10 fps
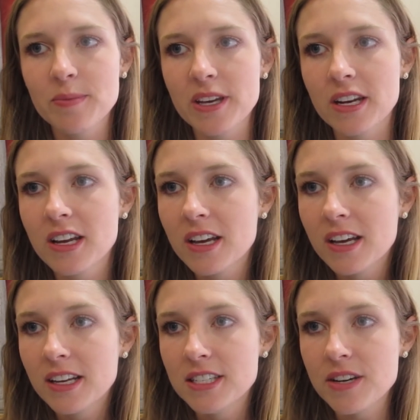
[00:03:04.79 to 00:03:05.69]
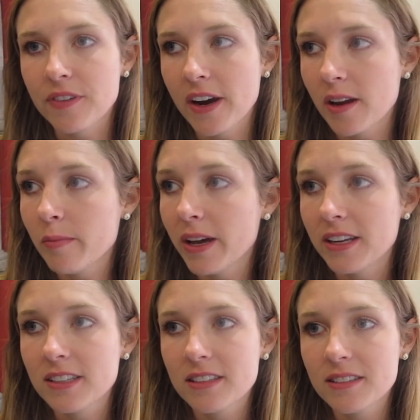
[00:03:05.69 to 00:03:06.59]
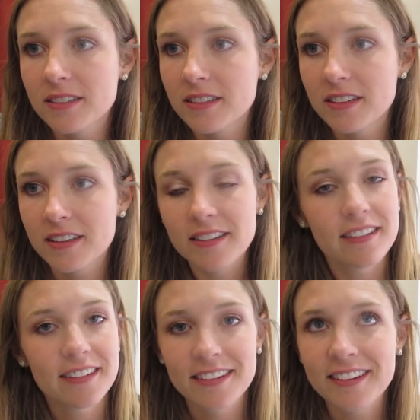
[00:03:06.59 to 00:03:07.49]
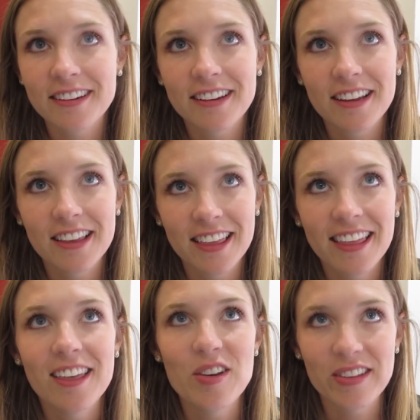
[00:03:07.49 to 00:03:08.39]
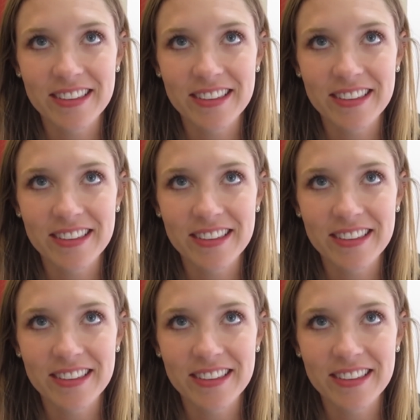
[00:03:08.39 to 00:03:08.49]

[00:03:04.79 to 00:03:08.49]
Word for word: It seems a bit different, but we've seen people carrying boxes of this stuff all